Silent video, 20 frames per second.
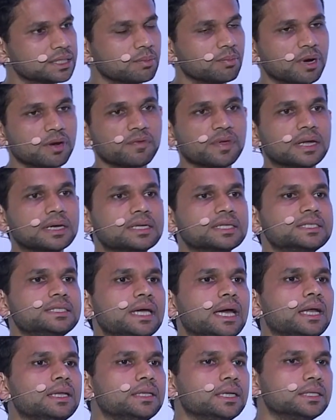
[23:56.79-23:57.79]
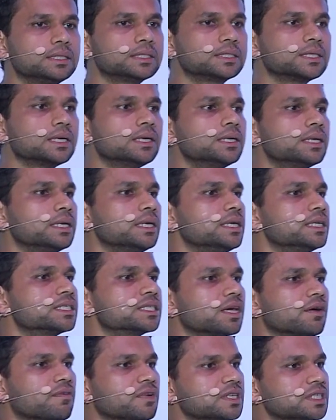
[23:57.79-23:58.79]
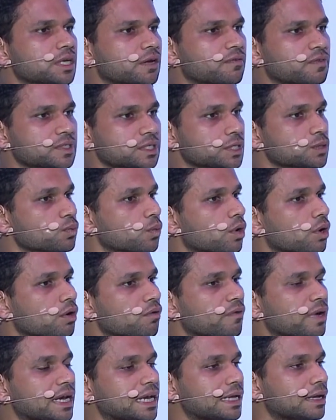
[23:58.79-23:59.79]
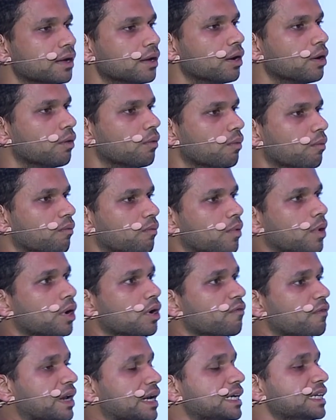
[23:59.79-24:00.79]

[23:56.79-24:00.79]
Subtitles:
but we understand that certain discovery surfaces work very